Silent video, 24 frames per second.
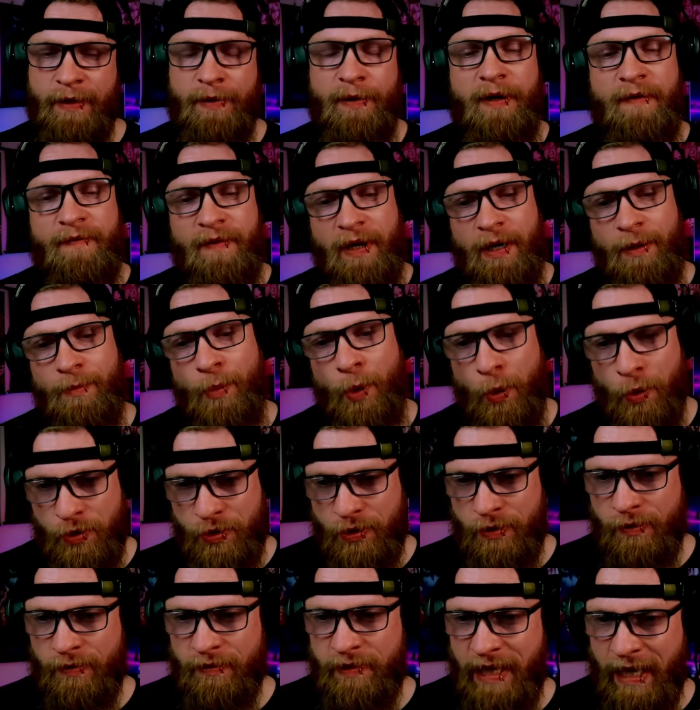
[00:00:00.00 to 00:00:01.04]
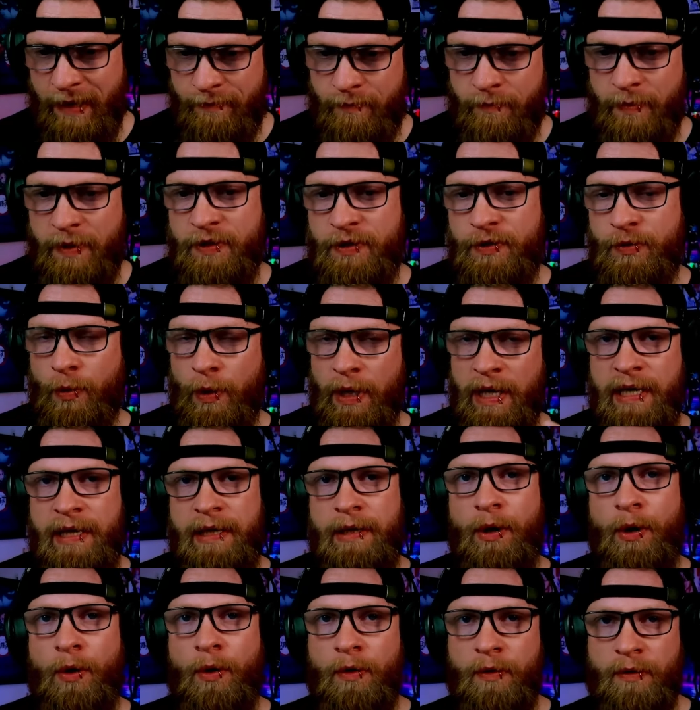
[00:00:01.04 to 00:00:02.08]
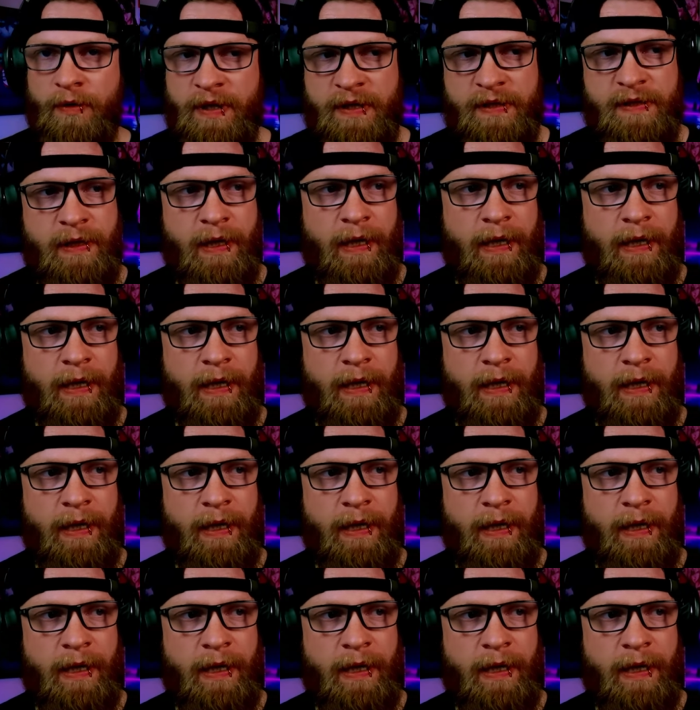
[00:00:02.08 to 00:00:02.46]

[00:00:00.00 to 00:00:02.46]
you're gonna have that emotional depth between all these,